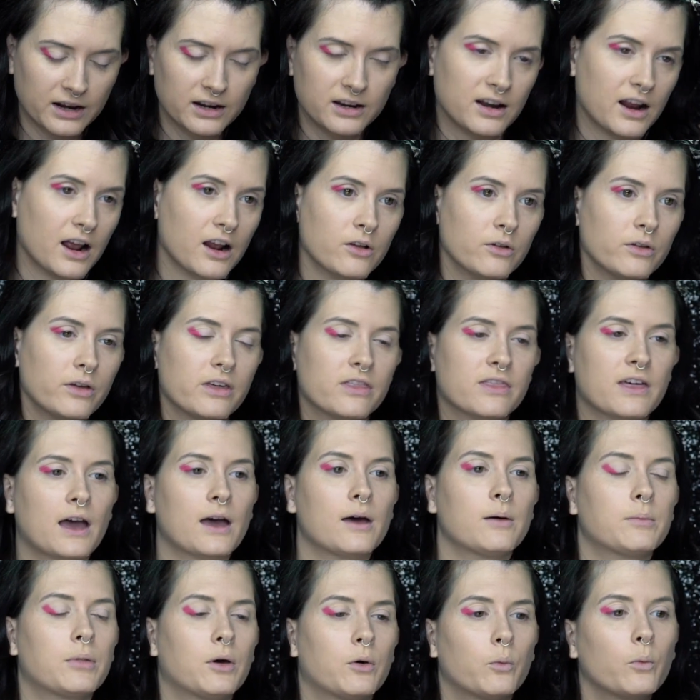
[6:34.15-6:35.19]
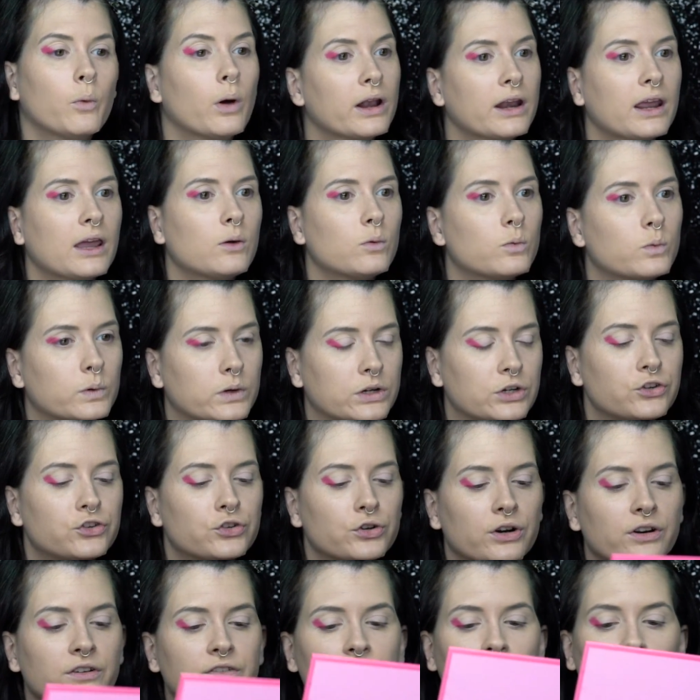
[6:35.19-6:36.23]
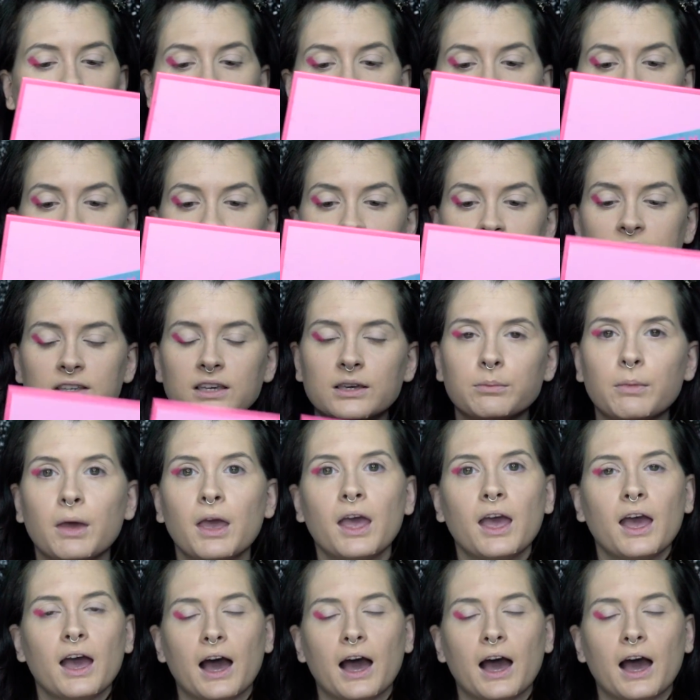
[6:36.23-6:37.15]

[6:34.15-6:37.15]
And not only that, but when I would drift off to sleep,